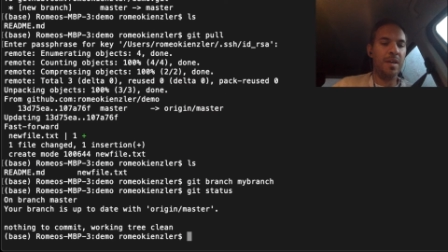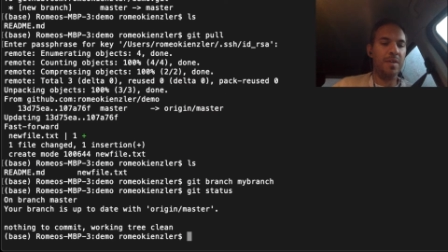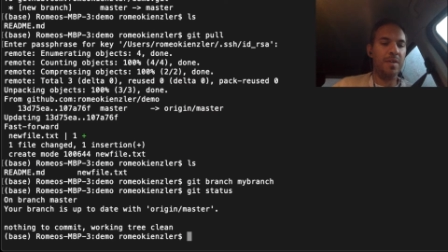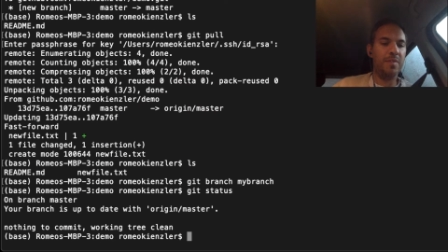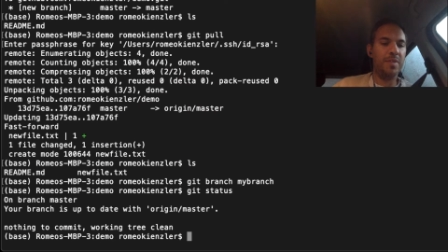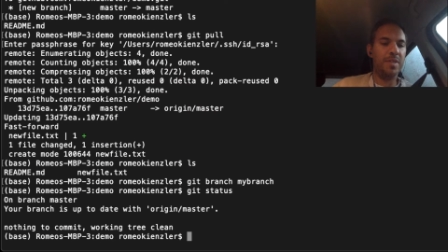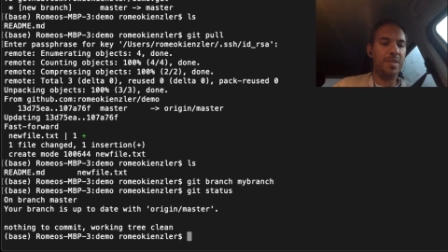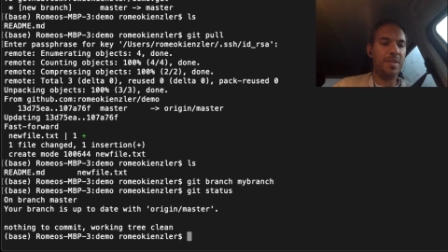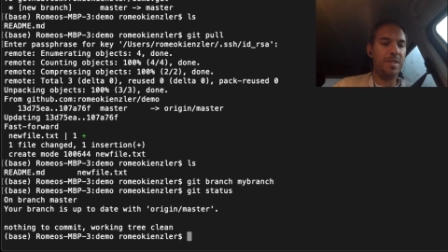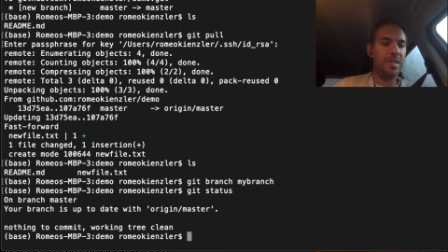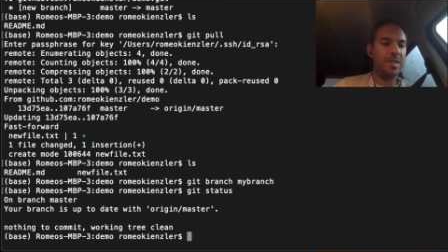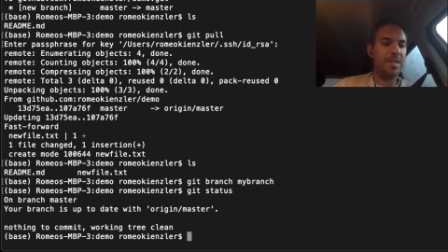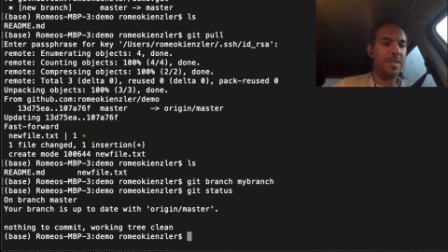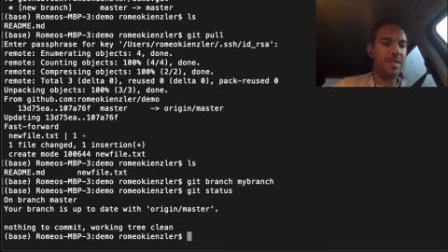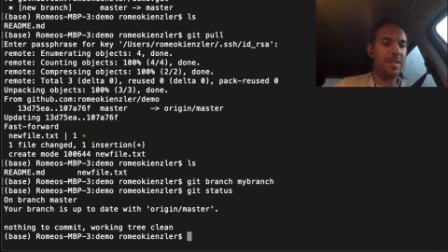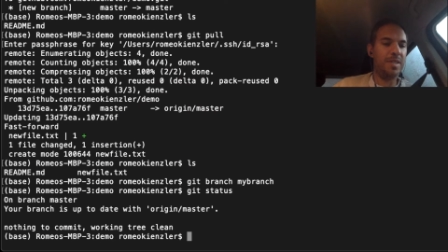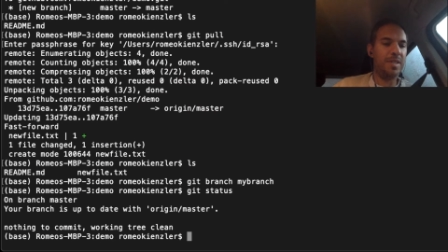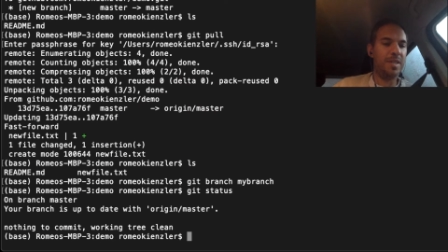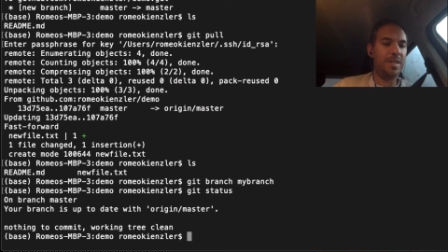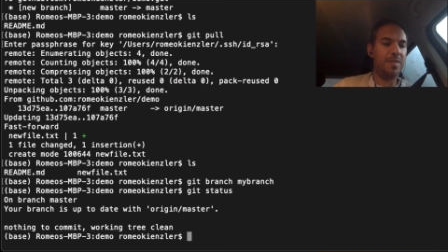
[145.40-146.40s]
we still
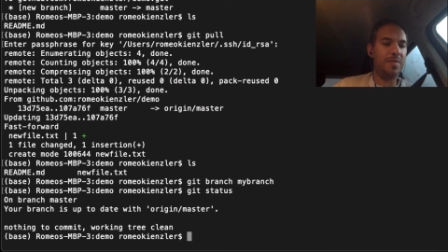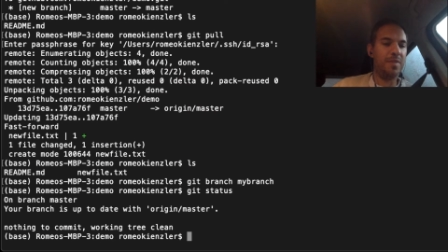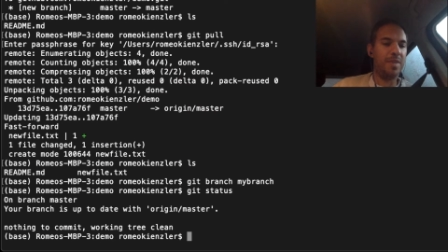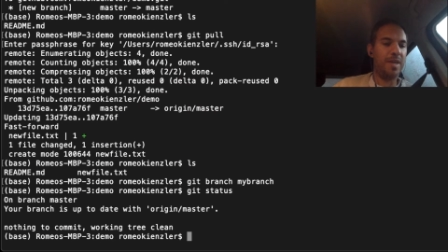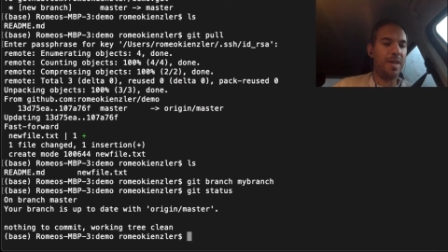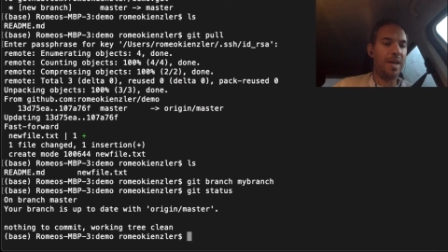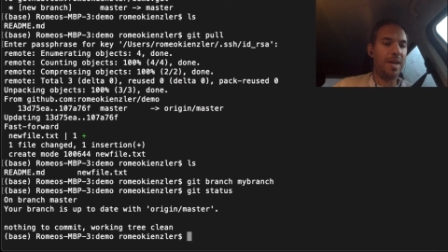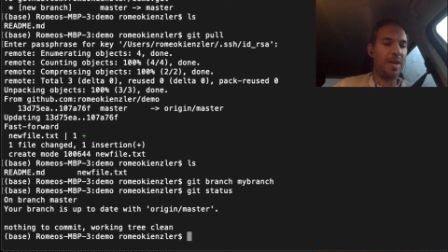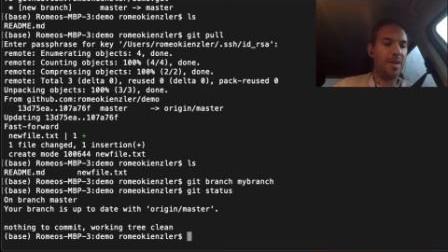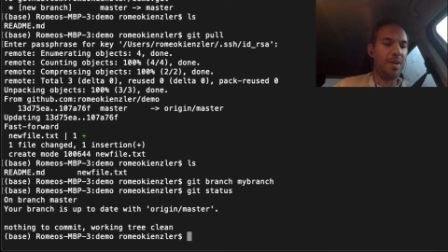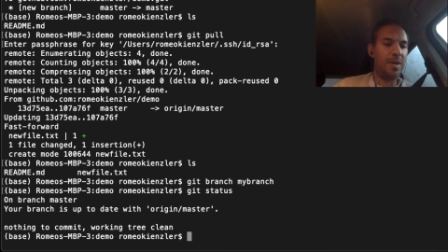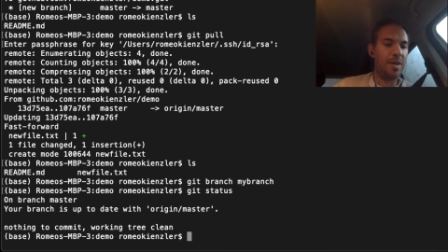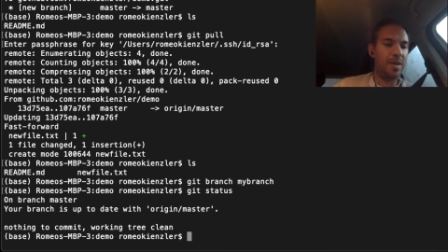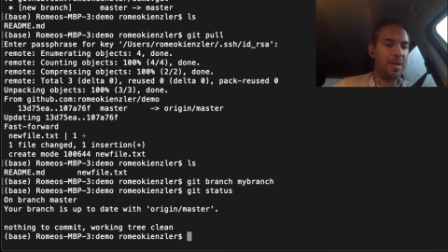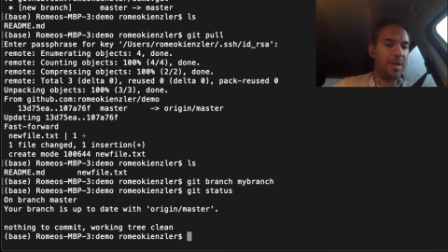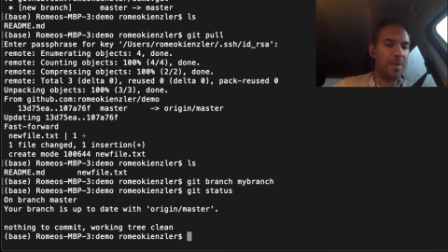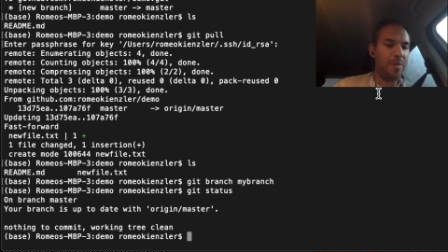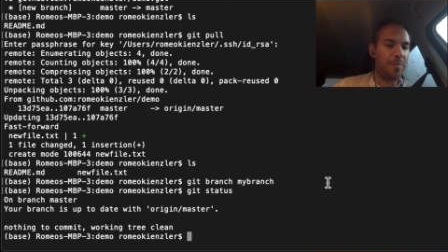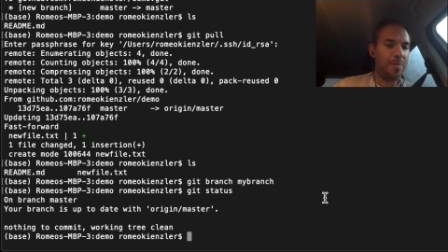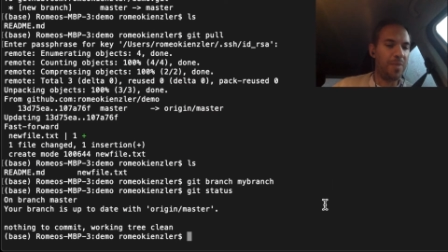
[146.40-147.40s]
see that we are
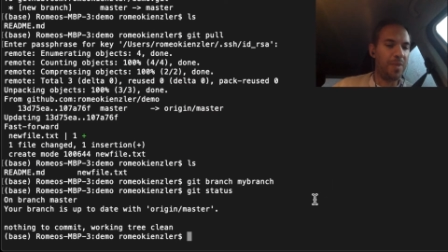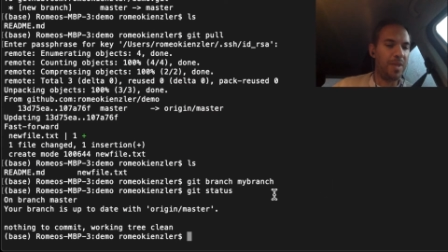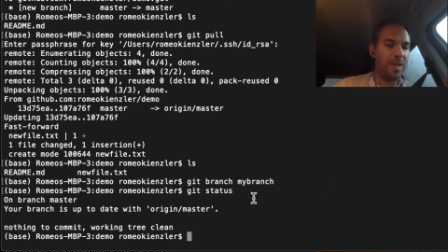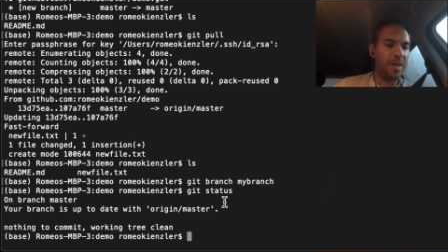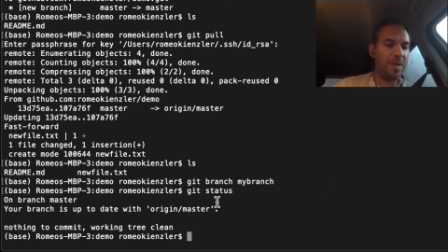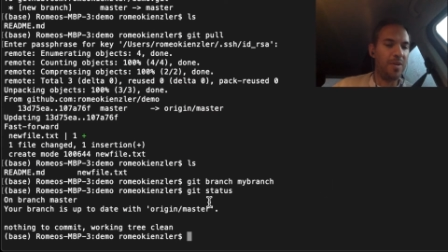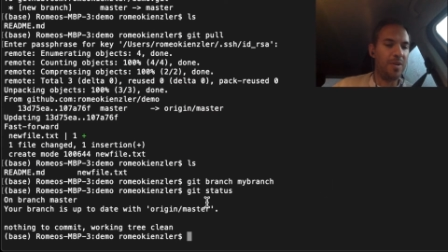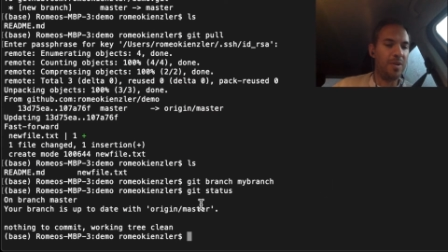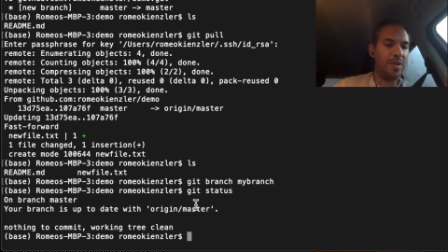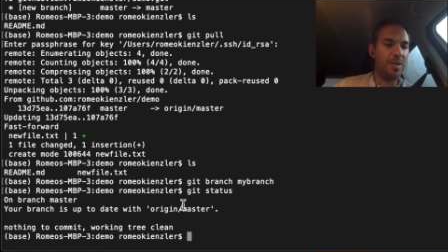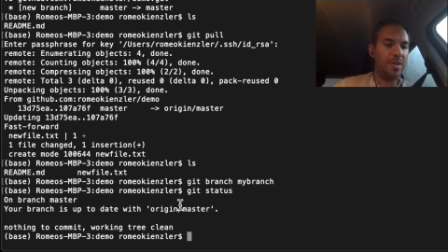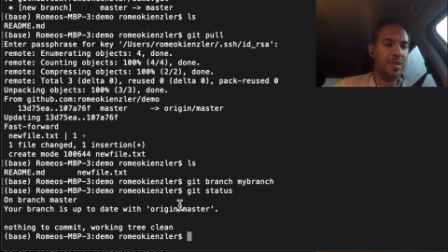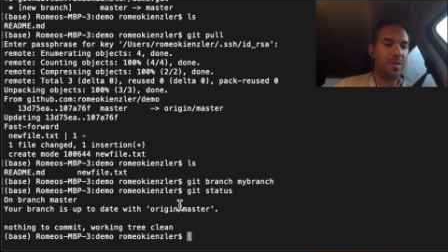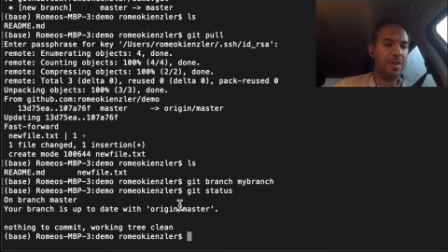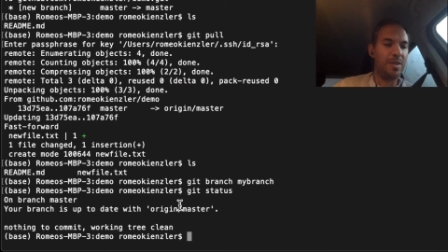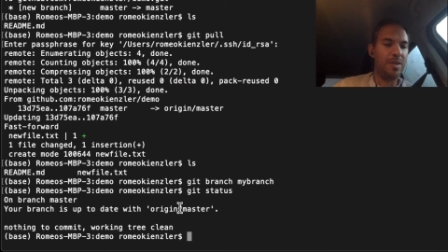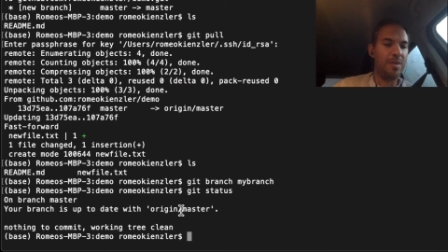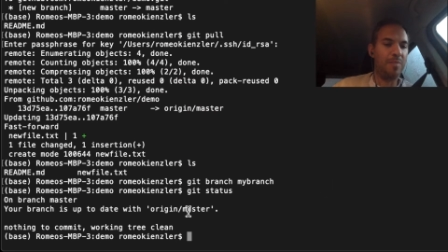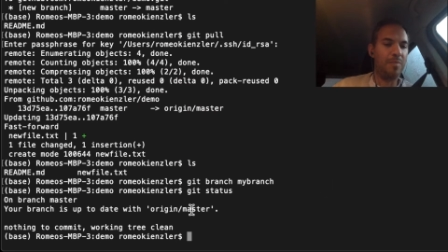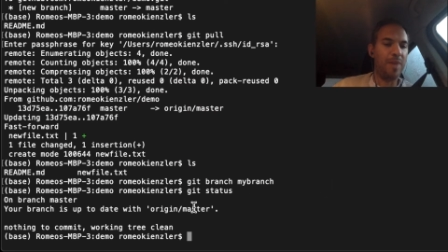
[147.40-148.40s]
um, here on
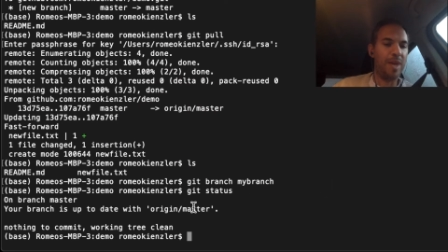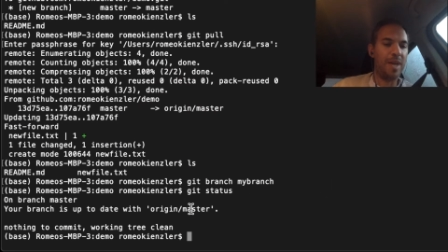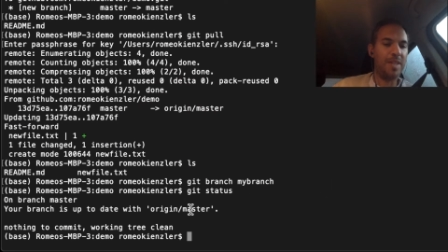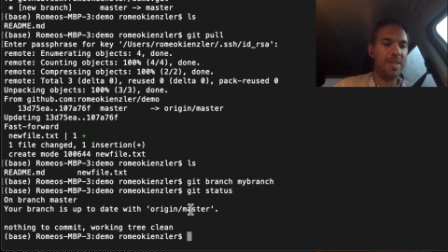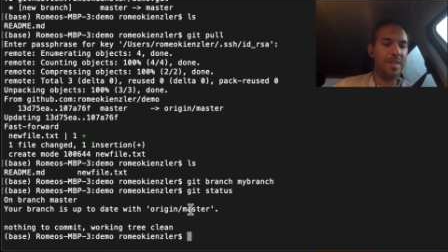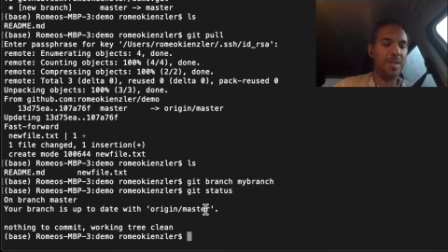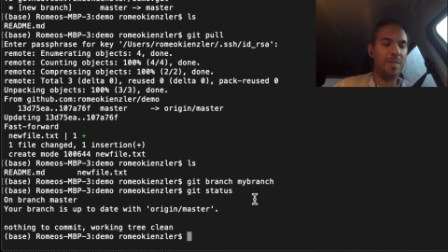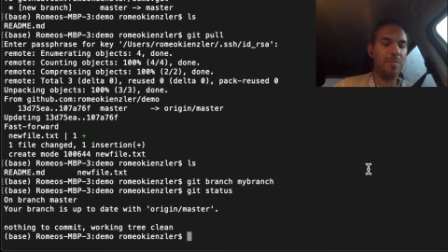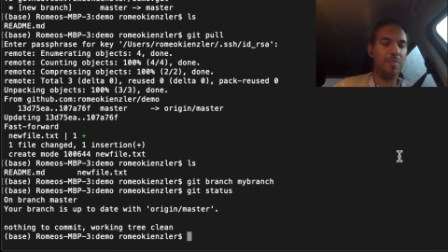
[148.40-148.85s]
the master